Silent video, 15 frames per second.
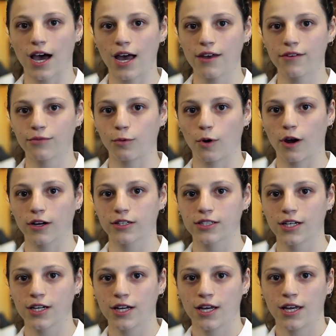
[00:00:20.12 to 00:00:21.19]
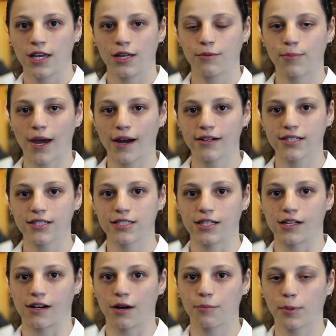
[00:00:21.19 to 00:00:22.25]
I have worked in
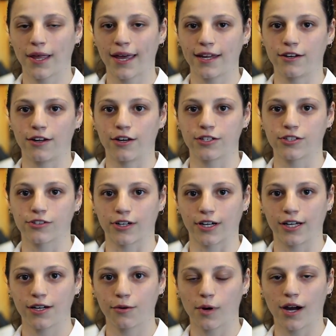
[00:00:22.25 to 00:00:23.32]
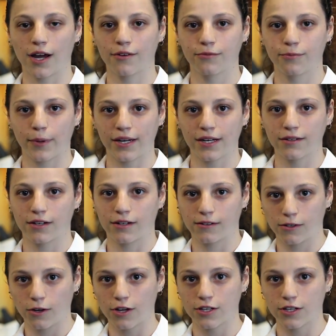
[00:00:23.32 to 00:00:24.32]
Paradisia, a plant nursery, where I have been a